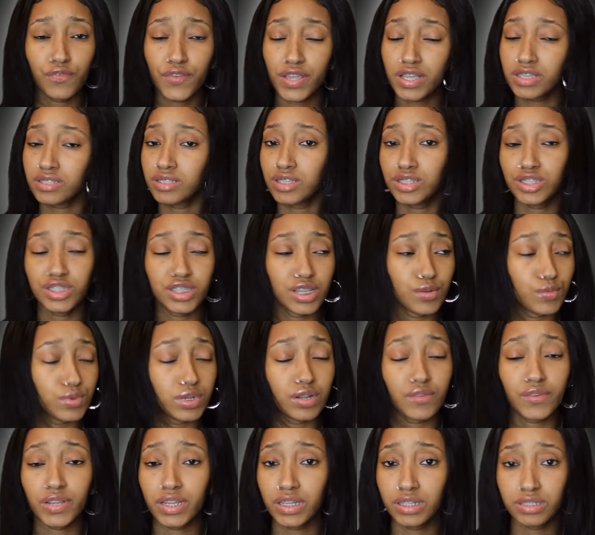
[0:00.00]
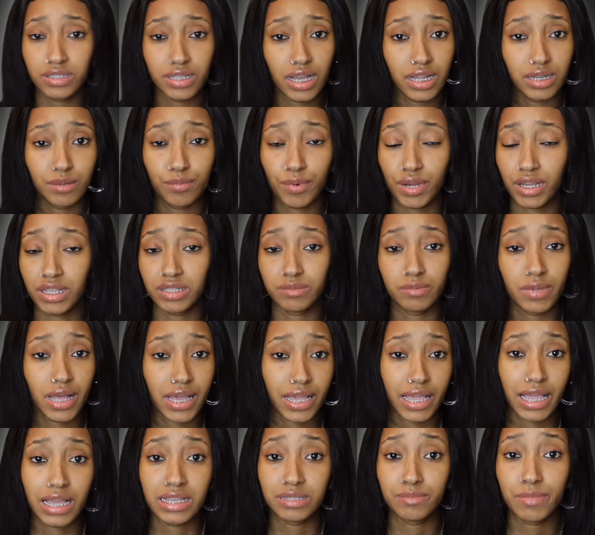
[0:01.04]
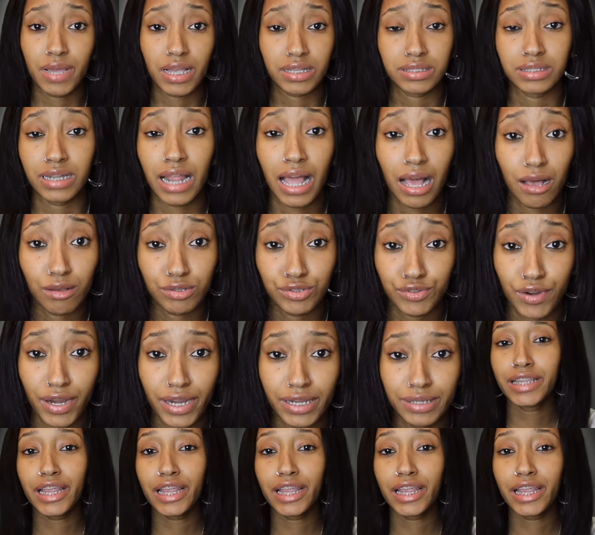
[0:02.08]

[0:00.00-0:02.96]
fix this shit whenever he decided to bring his black ass back to the house, right?